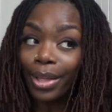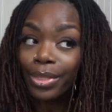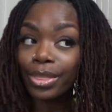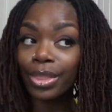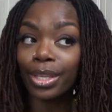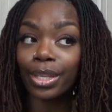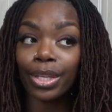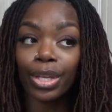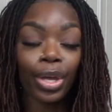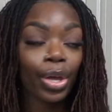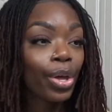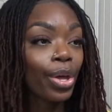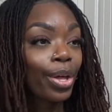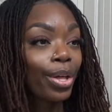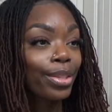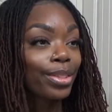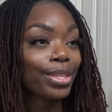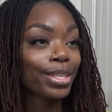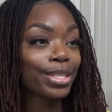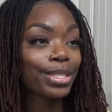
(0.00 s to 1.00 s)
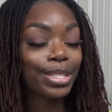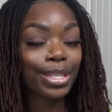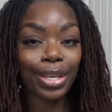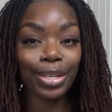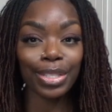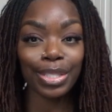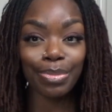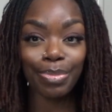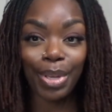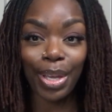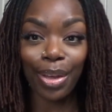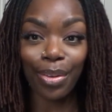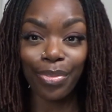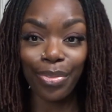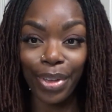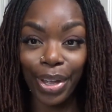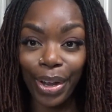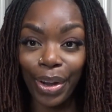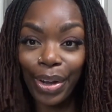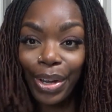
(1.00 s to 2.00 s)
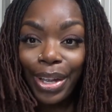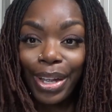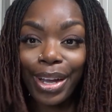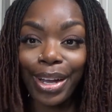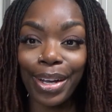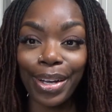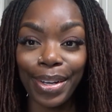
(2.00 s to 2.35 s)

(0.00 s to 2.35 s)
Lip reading: think this gives me a very